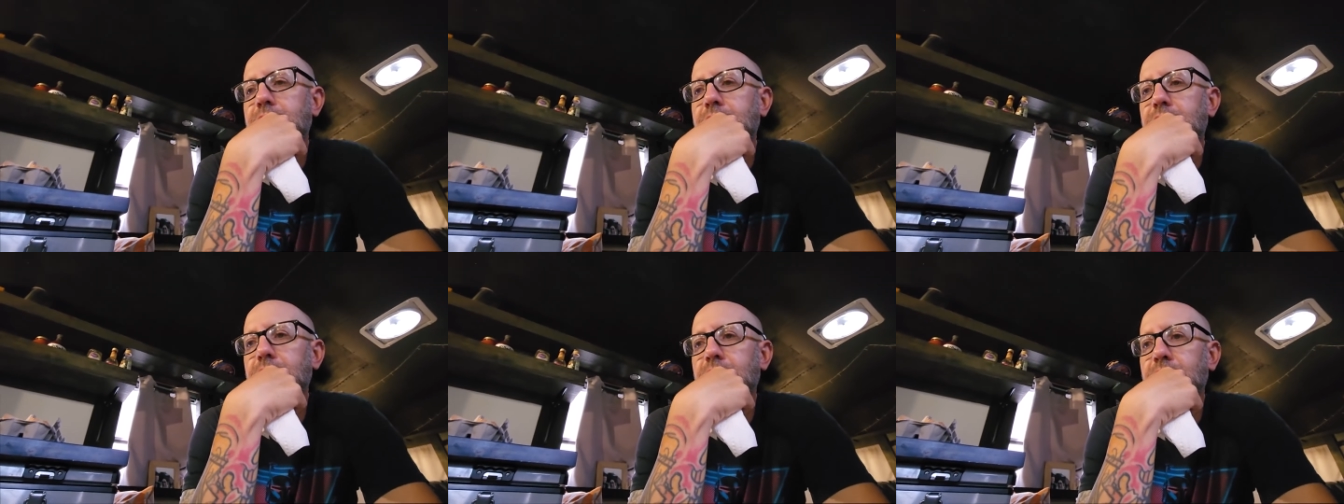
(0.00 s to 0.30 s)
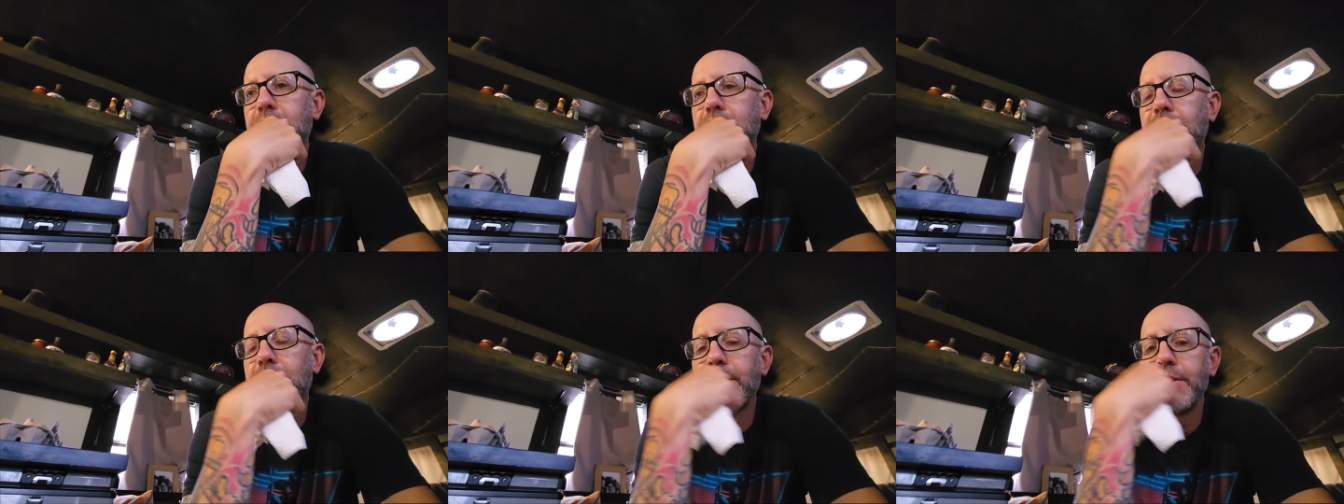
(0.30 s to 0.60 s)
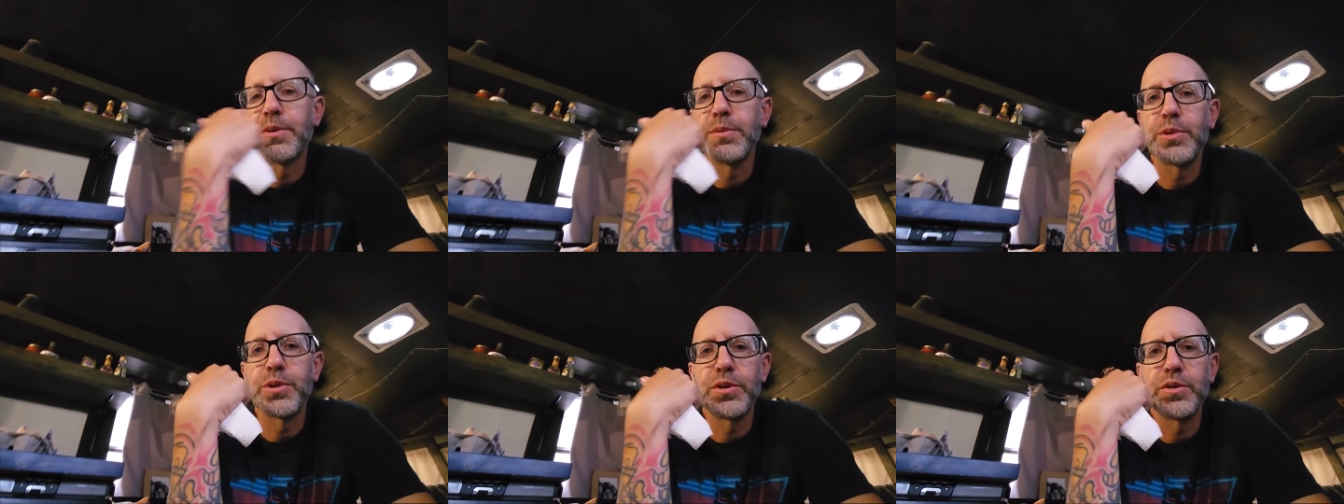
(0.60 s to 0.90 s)
on
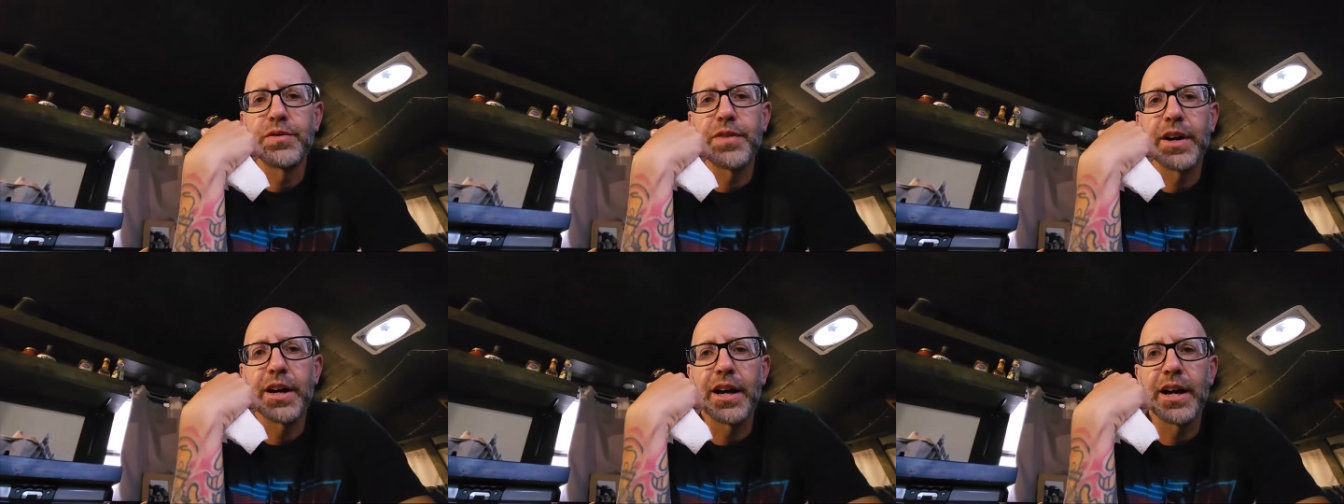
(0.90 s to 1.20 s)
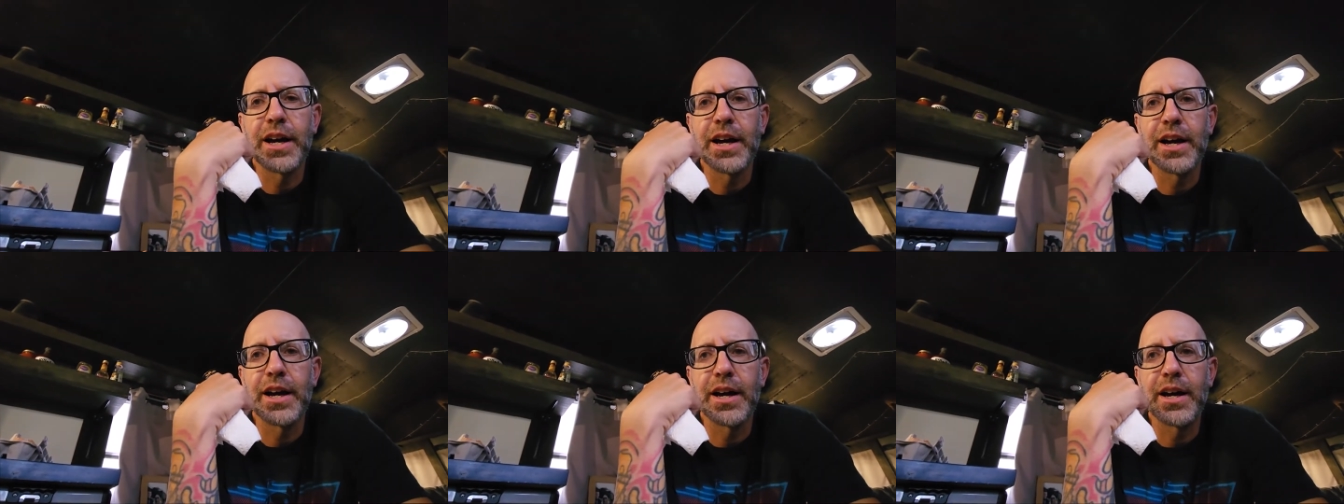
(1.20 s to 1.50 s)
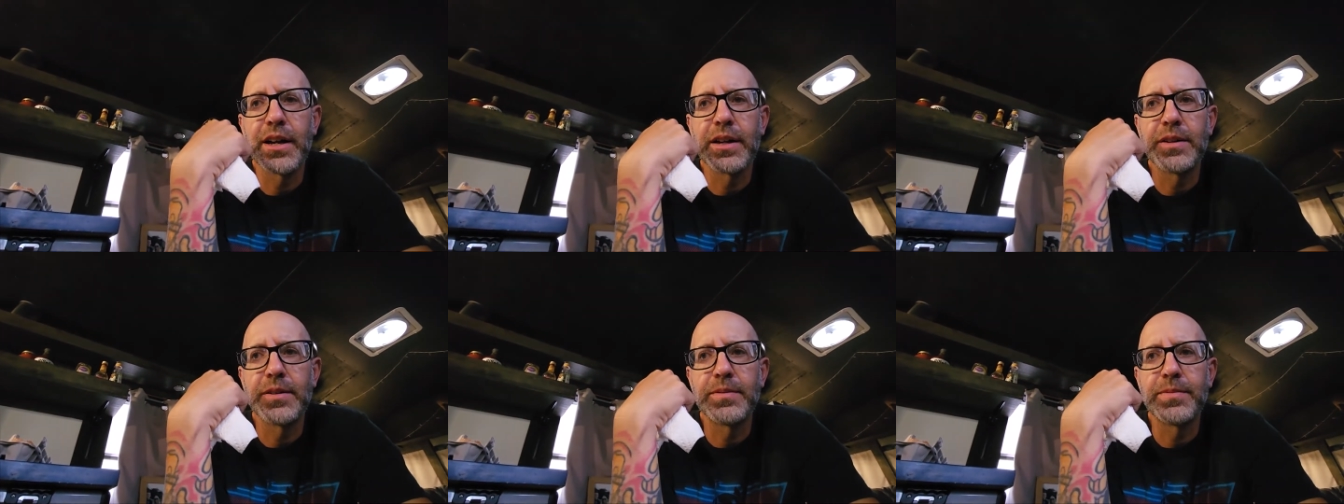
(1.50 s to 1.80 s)
the roof I had